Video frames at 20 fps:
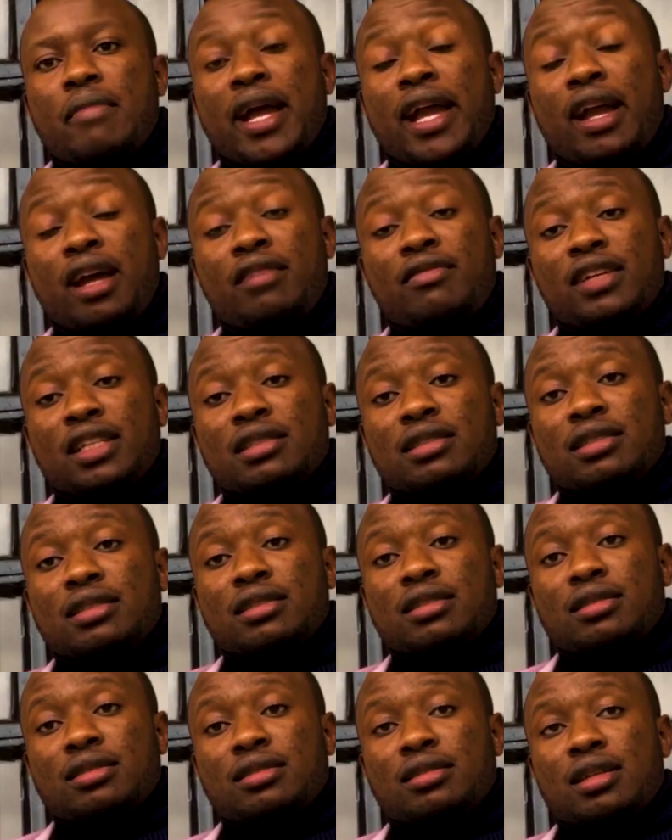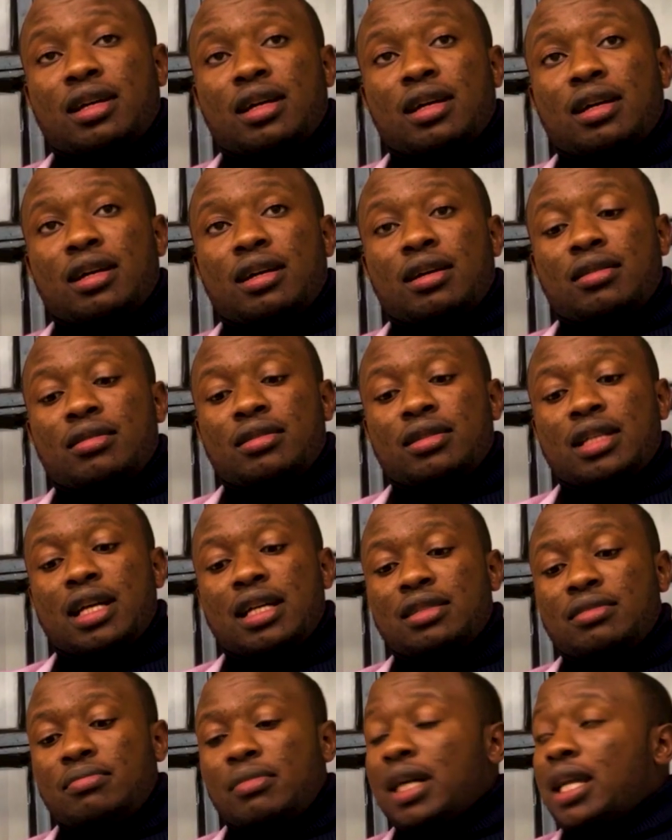my advice is
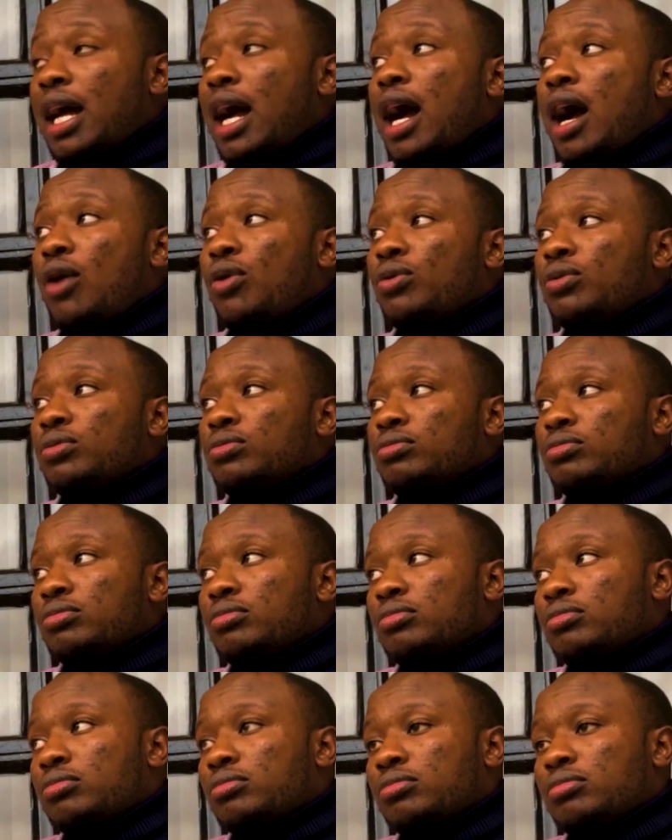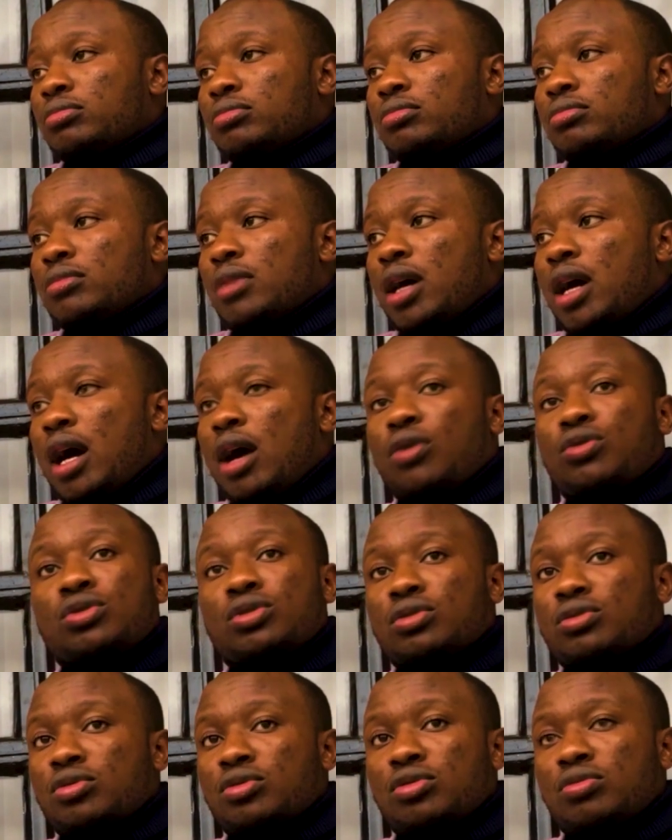doesn't matter how
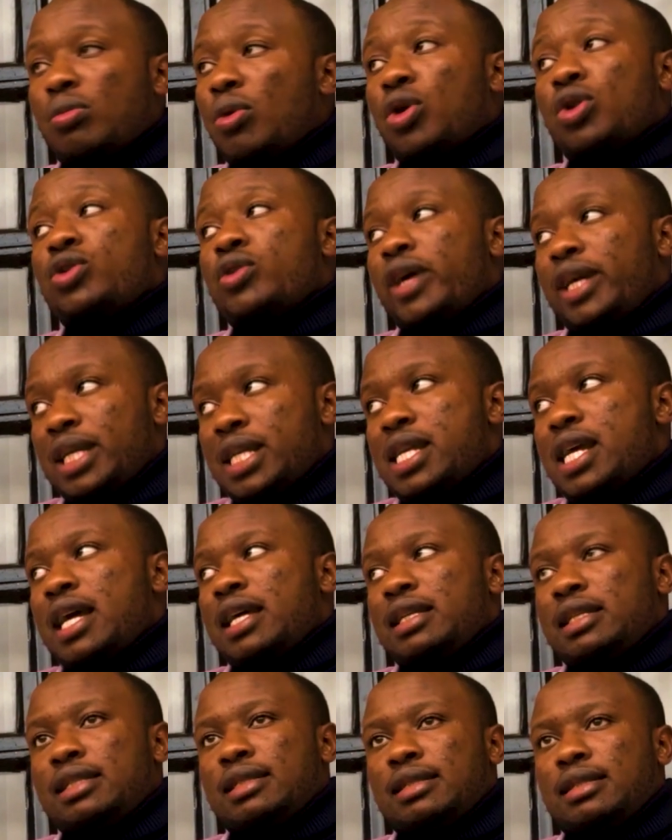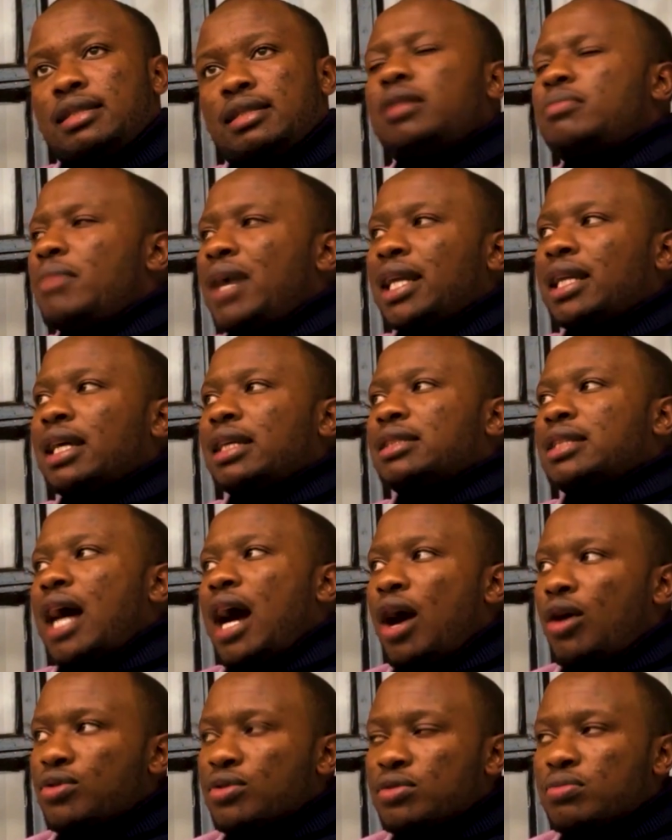small your idea is, it matters
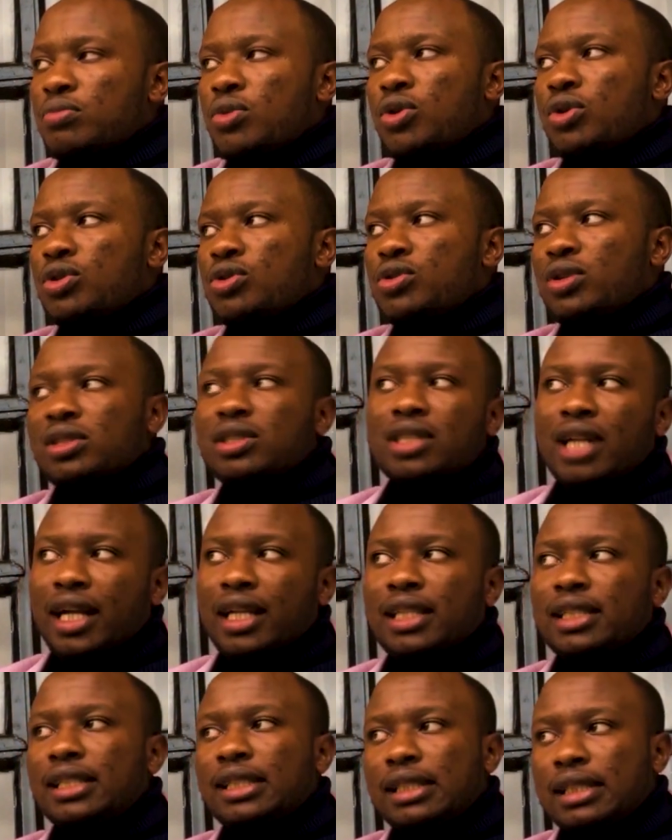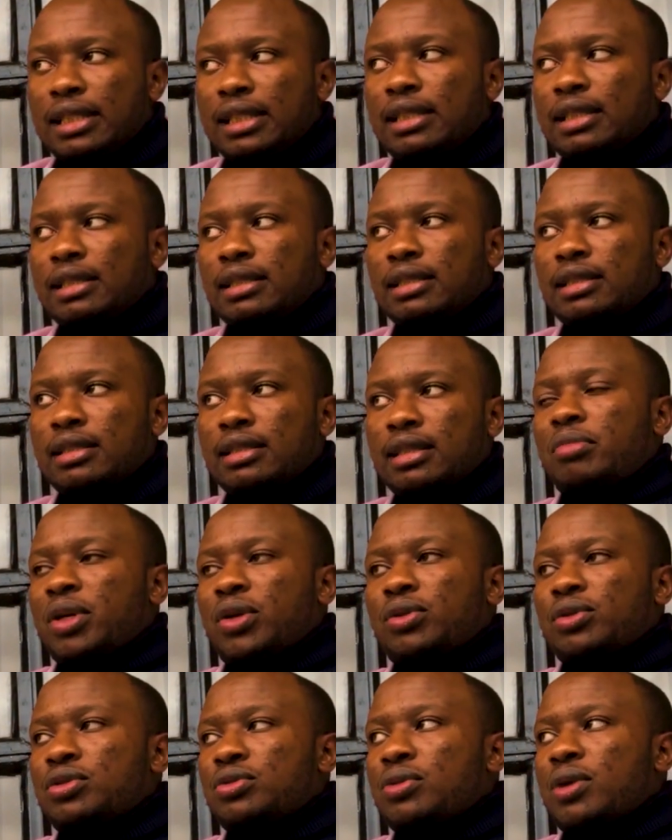how small your strategy is,
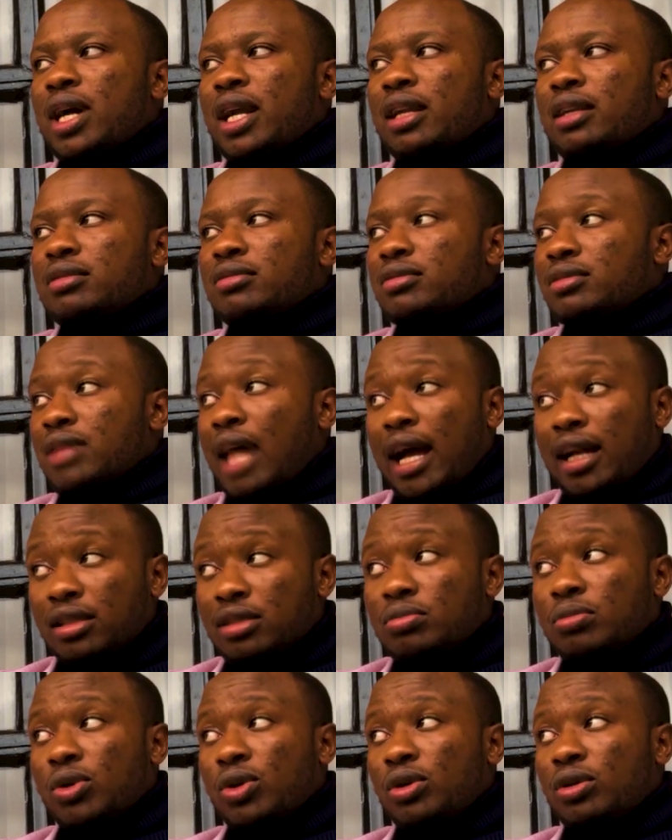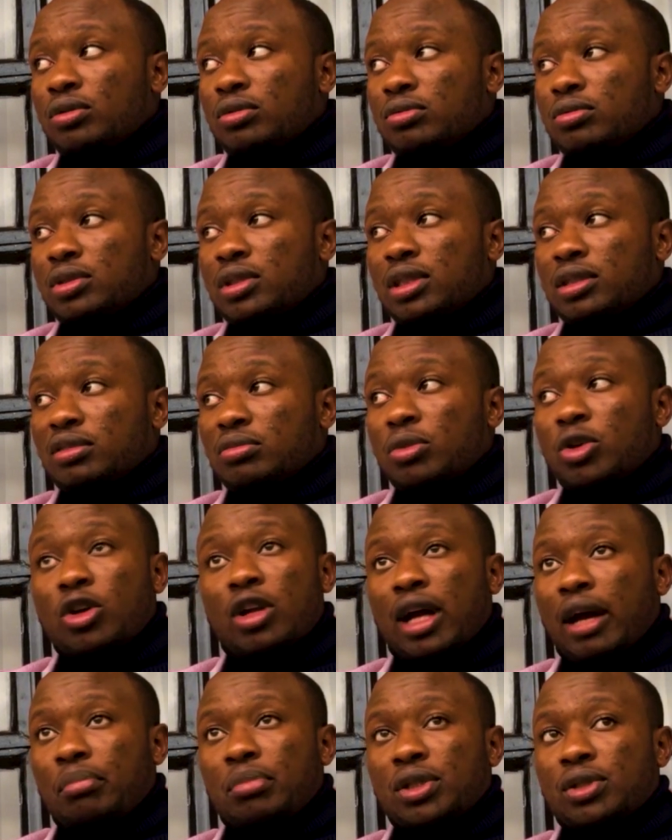because you can start small with a small
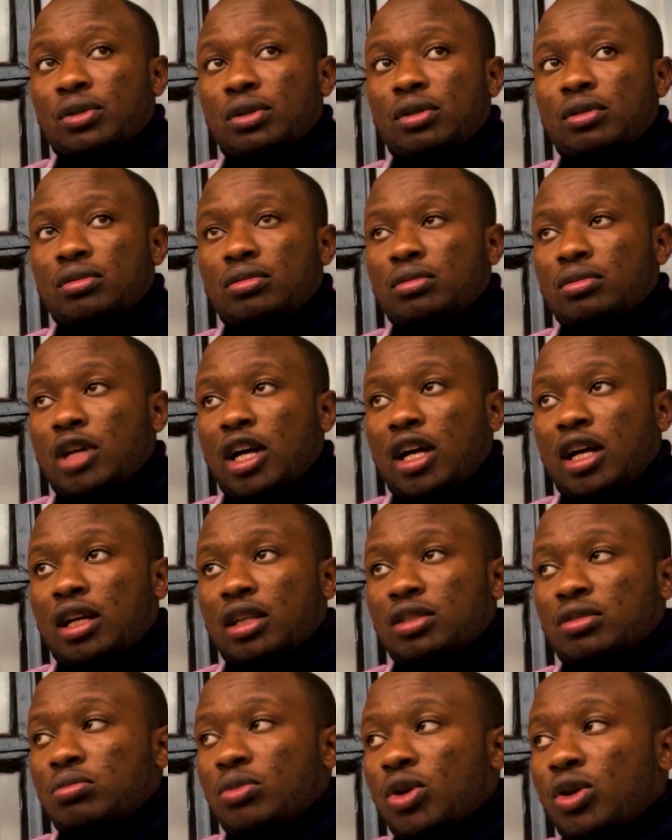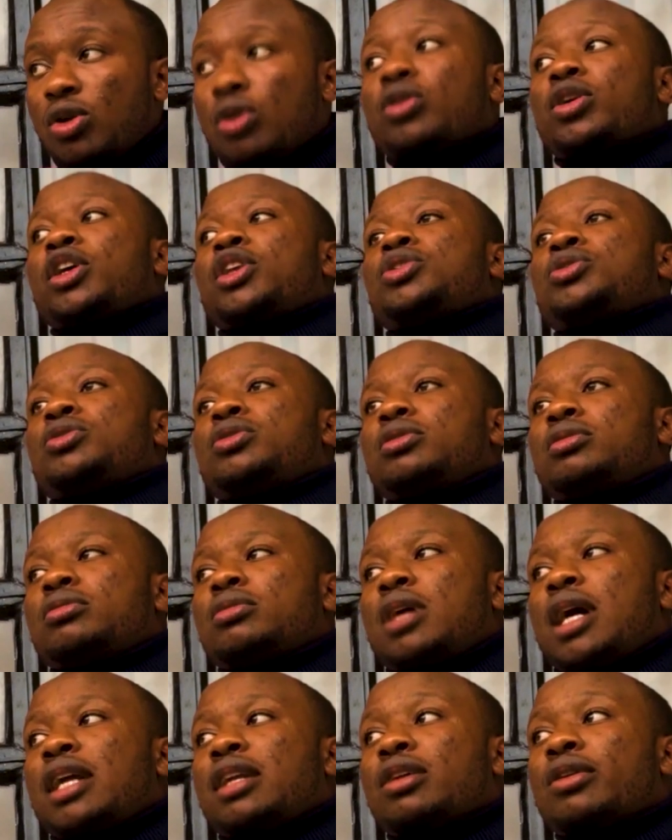capital, small location,
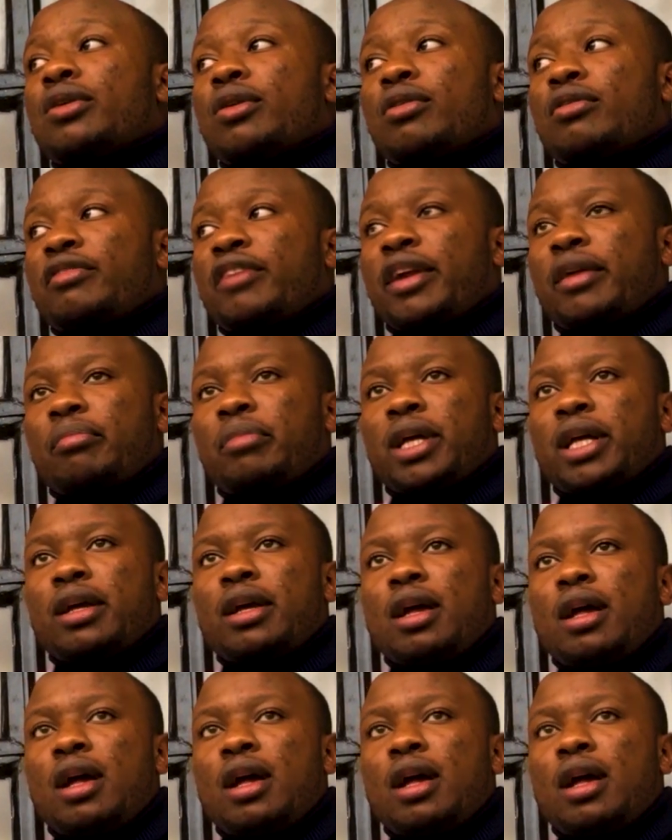and grow very big.